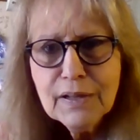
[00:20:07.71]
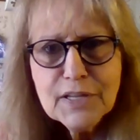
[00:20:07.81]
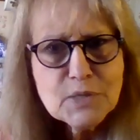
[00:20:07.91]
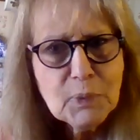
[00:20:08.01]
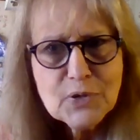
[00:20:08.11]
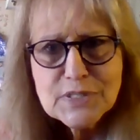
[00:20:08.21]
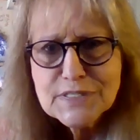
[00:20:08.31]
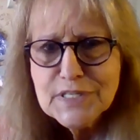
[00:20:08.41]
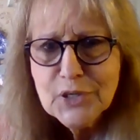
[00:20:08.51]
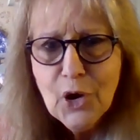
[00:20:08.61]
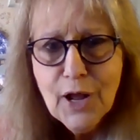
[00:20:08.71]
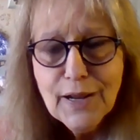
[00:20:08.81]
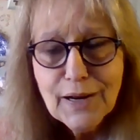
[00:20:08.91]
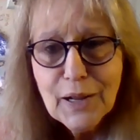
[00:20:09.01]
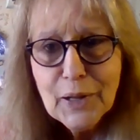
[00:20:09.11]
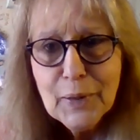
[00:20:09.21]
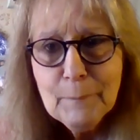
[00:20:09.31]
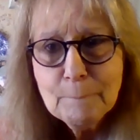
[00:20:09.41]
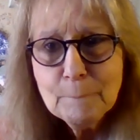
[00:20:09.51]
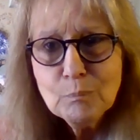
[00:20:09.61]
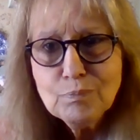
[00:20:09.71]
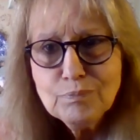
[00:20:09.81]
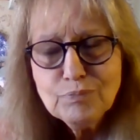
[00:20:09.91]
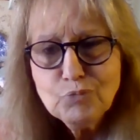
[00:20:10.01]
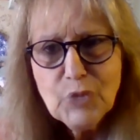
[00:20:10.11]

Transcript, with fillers: This person did not, um,